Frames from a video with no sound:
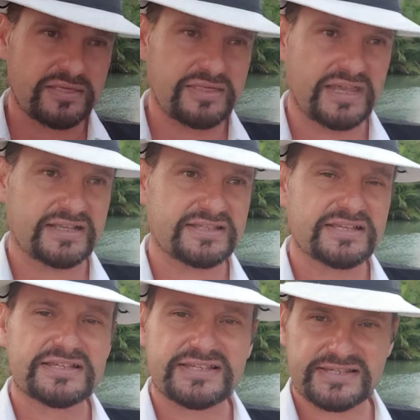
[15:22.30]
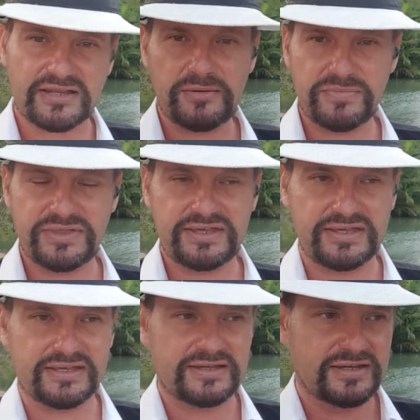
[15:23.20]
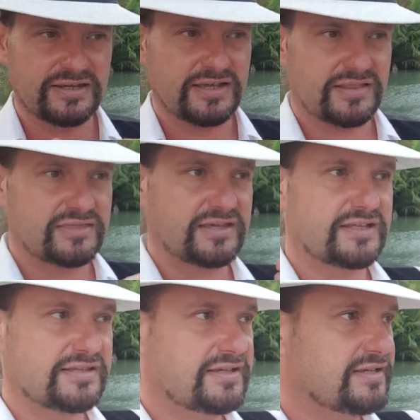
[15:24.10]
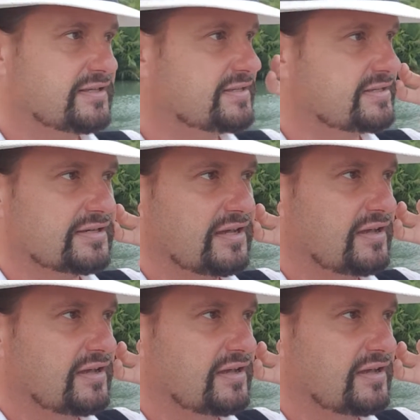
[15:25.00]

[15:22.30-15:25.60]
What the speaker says: that something that is